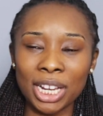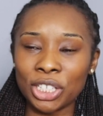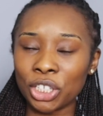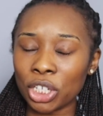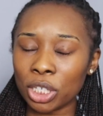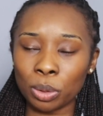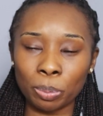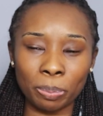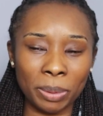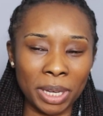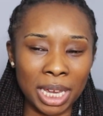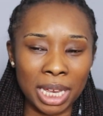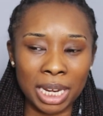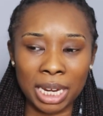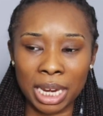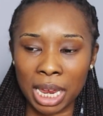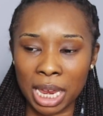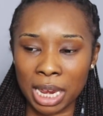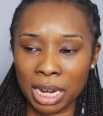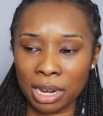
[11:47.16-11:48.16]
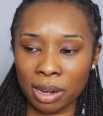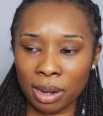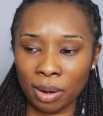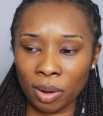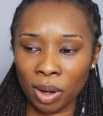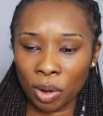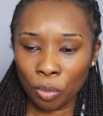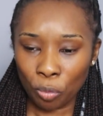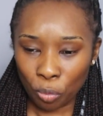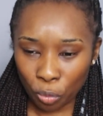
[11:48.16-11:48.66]
just being
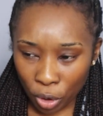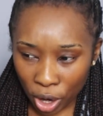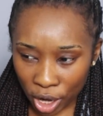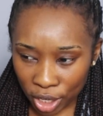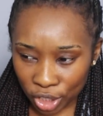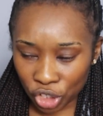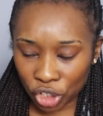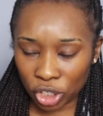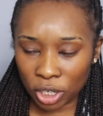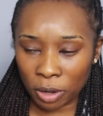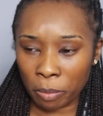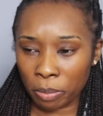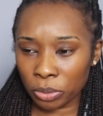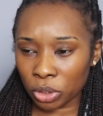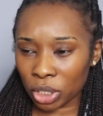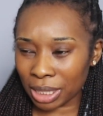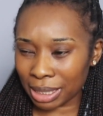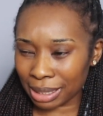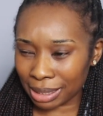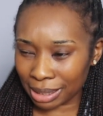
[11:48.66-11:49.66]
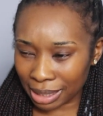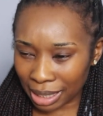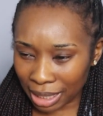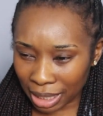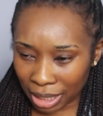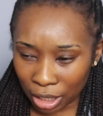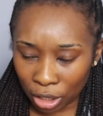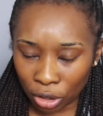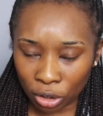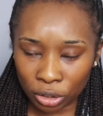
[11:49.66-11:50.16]
in worship, just
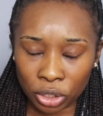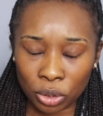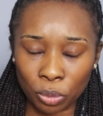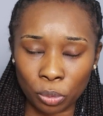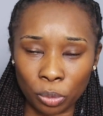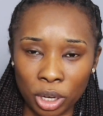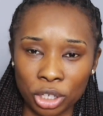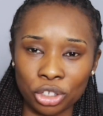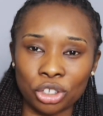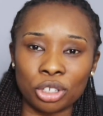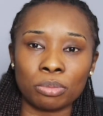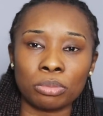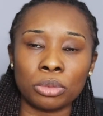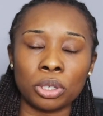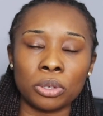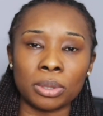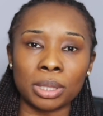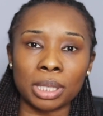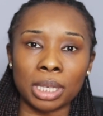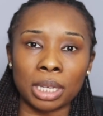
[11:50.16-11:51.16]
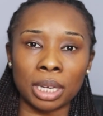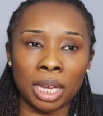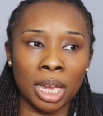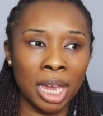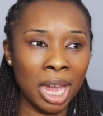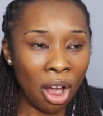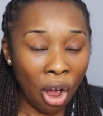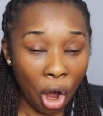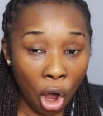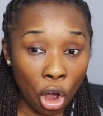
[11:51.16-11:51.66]
singing along to worship music
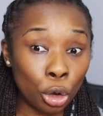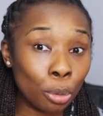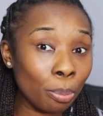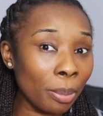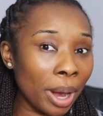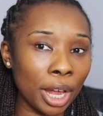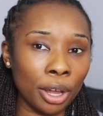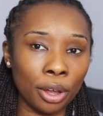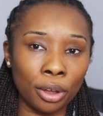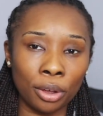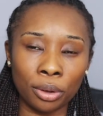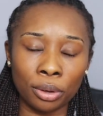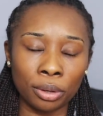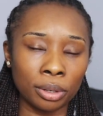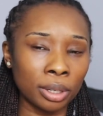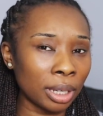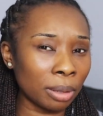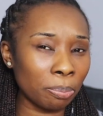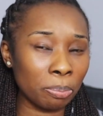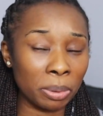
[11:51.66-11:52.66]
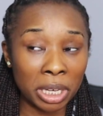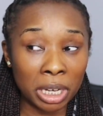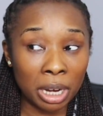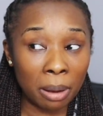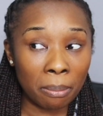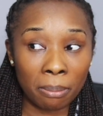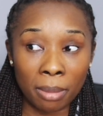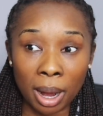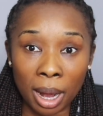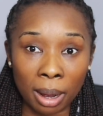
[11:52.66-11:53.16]
on my own. Being
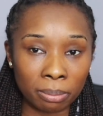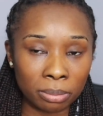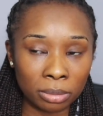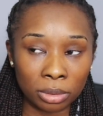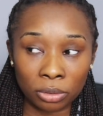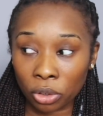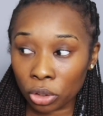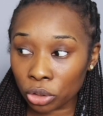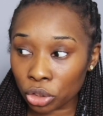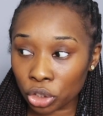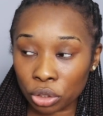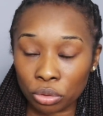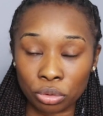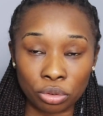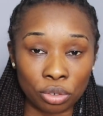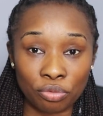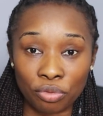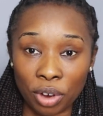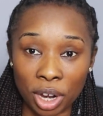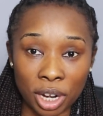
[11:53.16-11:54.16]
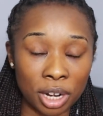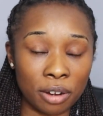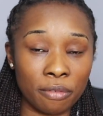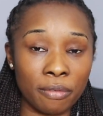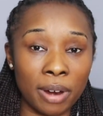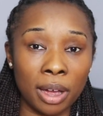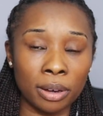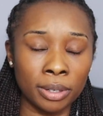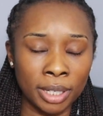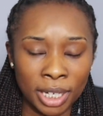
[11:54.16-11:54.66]
a mum, you've got children running
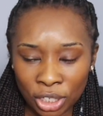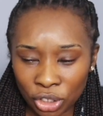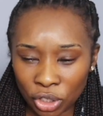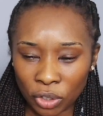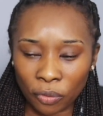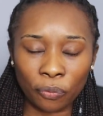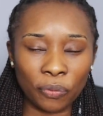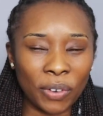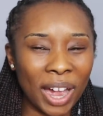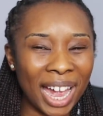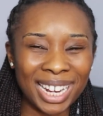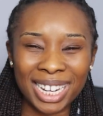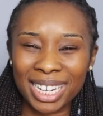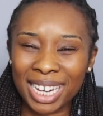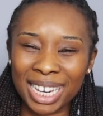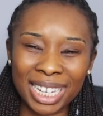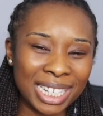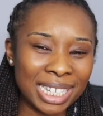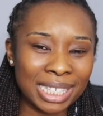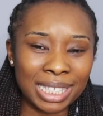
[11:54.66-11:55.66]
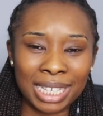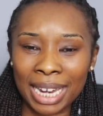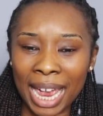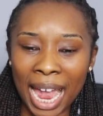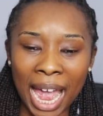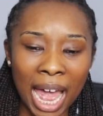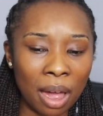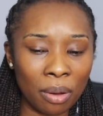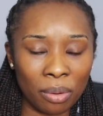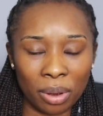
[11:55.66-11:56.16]
around, just finding at least an
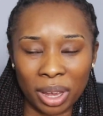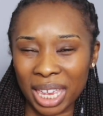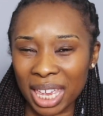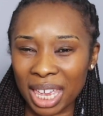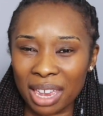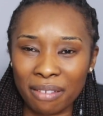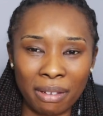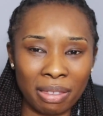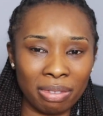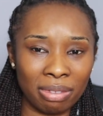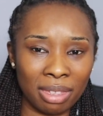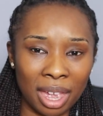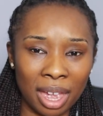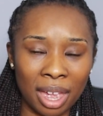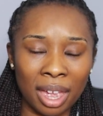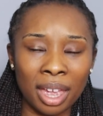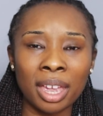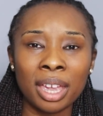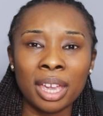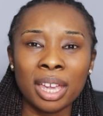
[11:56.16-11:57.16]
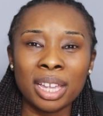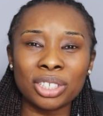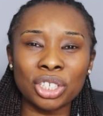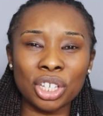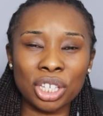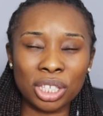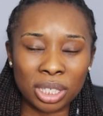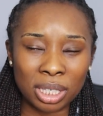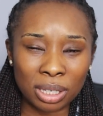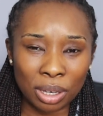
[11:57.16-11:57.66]
hour here and there
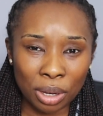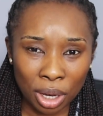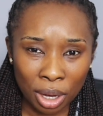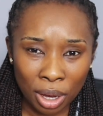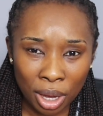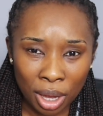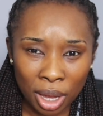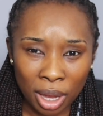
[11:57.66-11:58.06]
just to